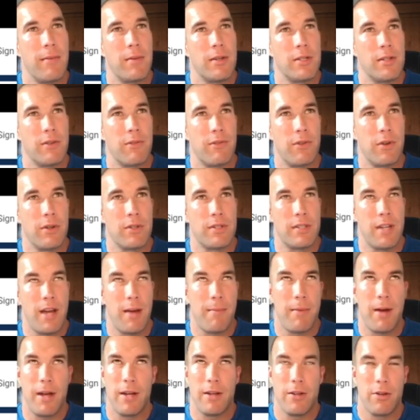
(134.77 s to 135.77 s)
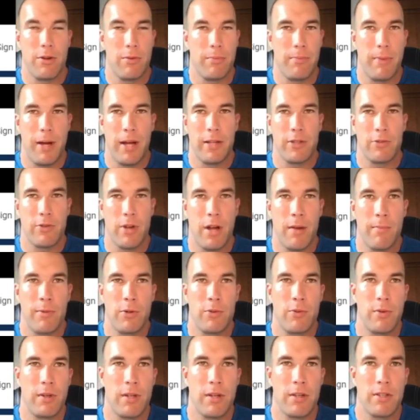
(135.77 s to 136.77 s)
because the first time I had to go bounce around
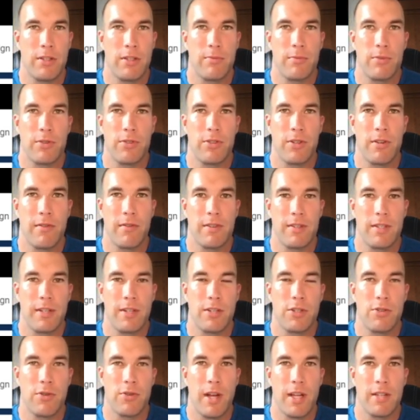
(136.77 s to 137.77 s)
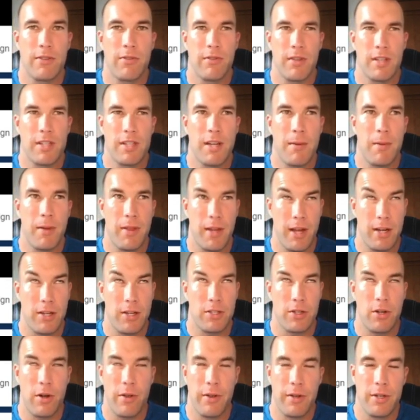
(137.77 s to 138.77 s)
between customer service and get transferred. This time I think I
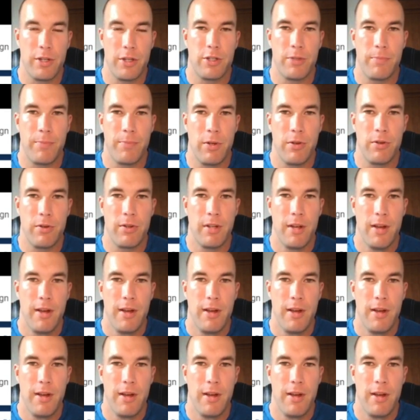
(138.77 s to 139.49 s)
just called the dispute